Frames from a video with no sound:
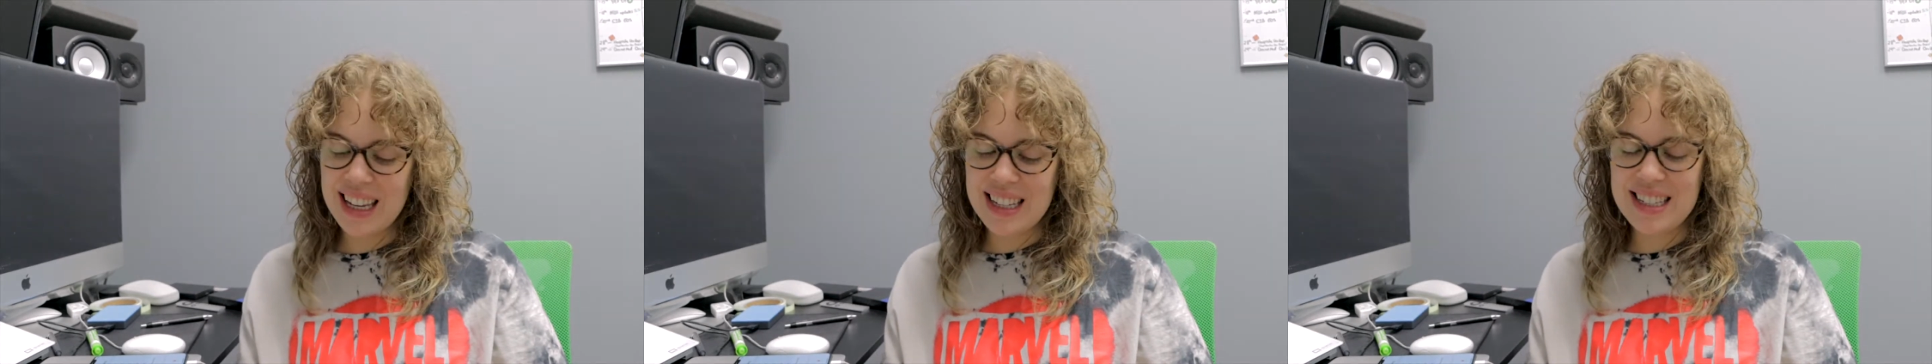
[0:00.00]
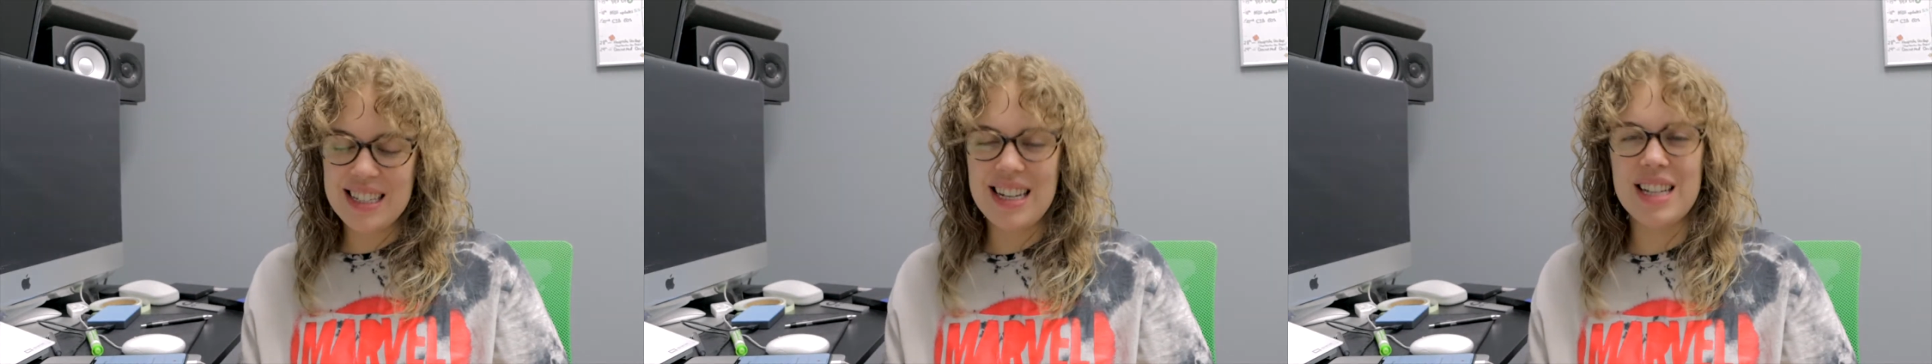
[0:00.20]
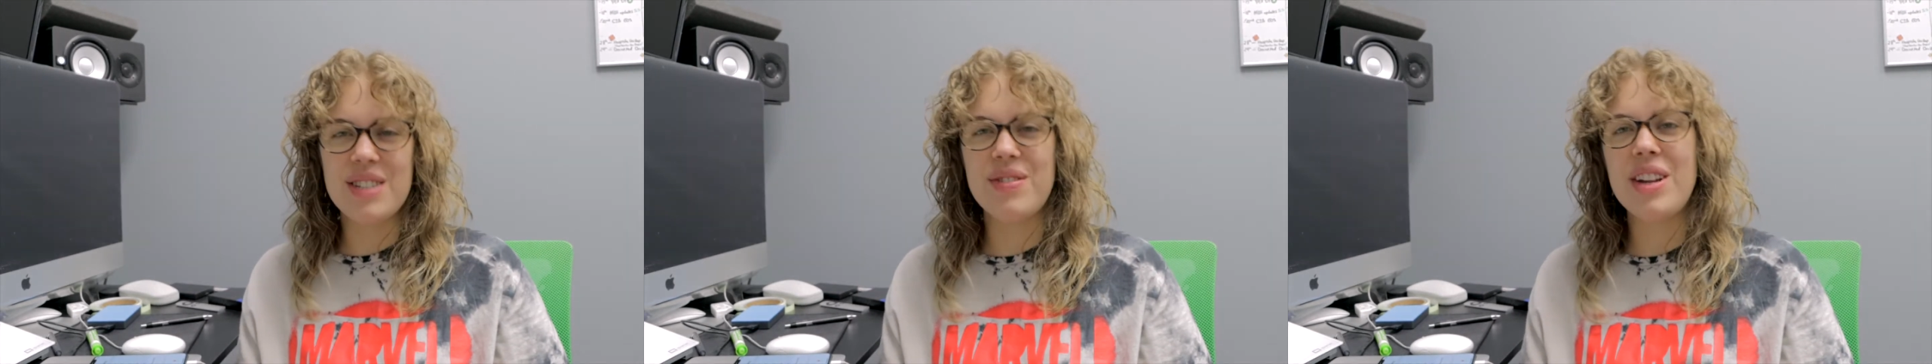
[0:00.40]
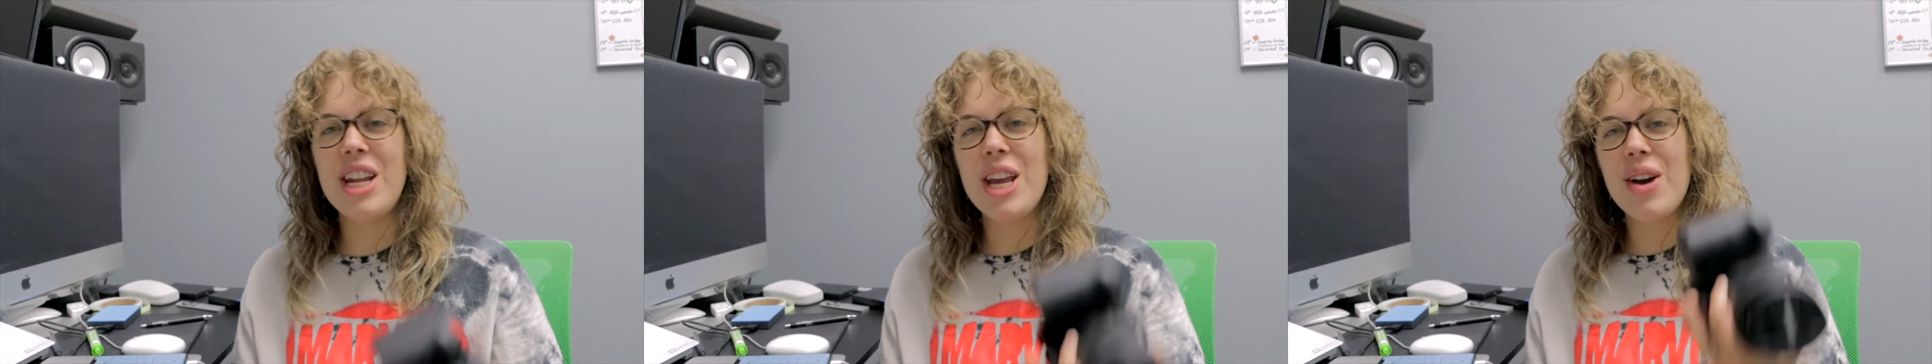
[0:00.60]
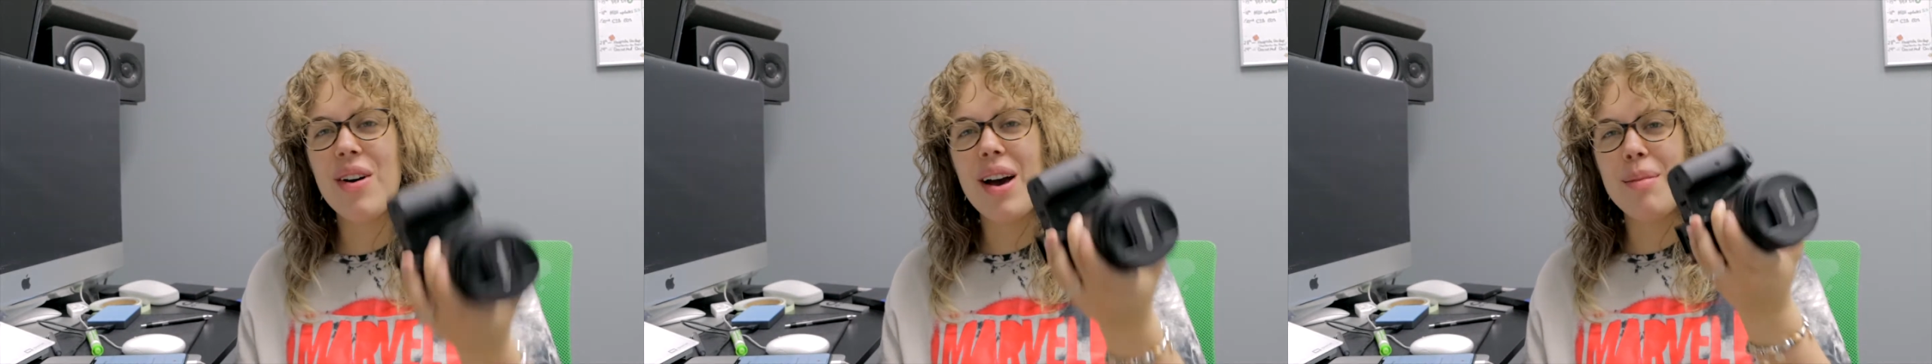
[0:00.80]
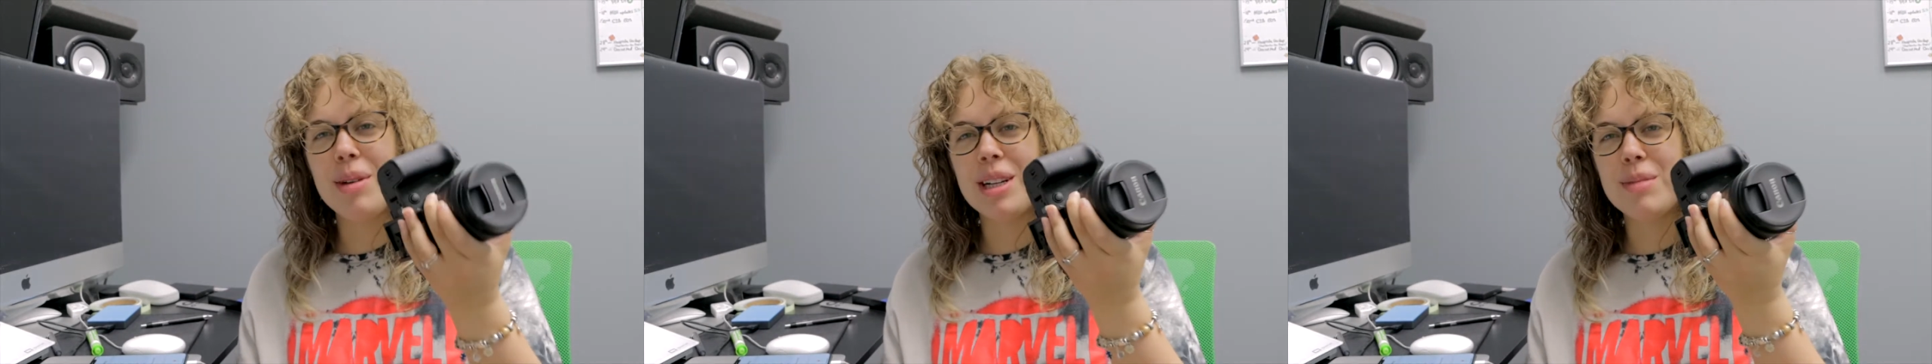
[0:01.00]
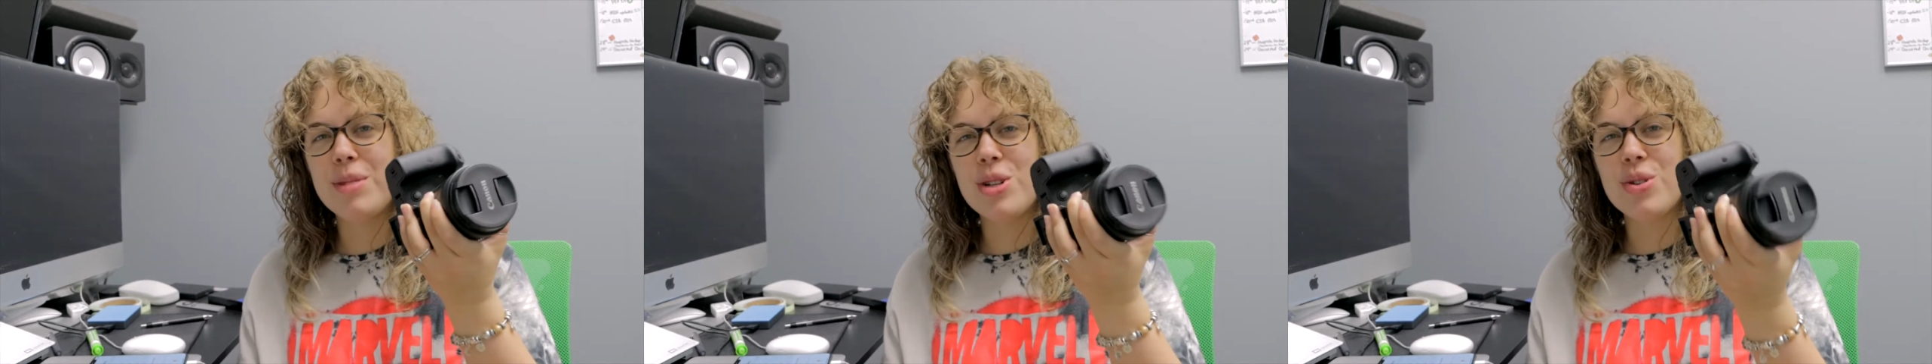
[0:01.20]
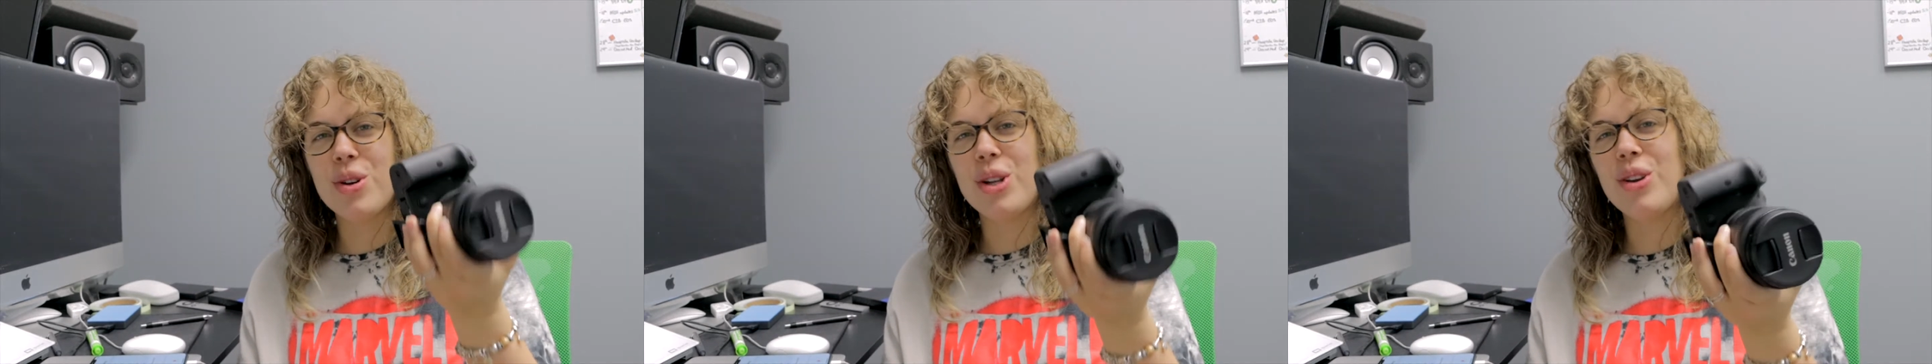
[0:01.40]
In today's video, I'm going to be
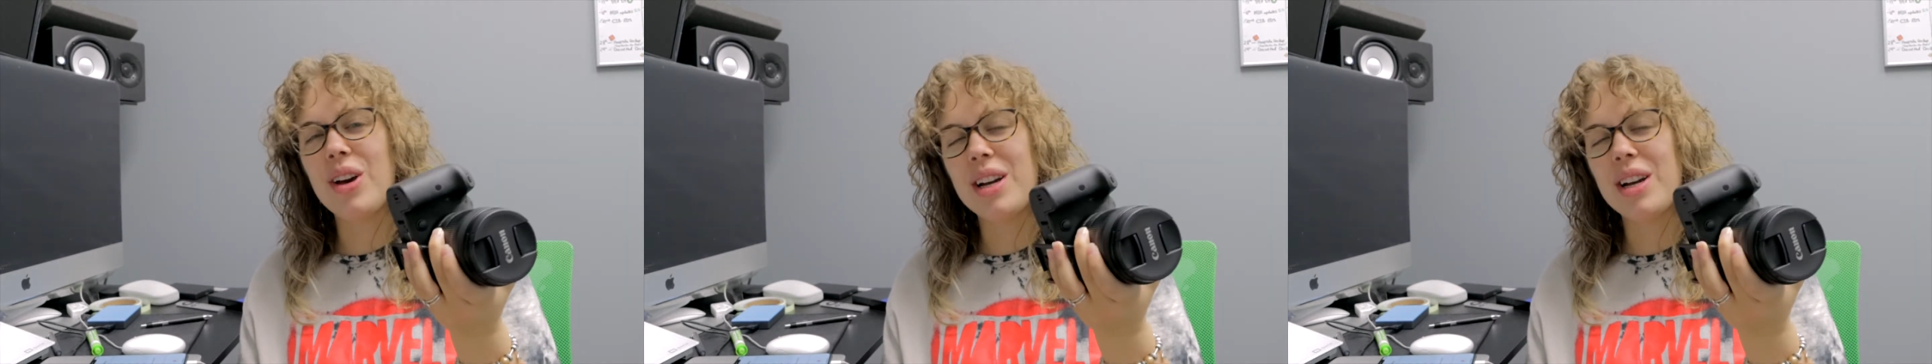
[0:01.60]
showing you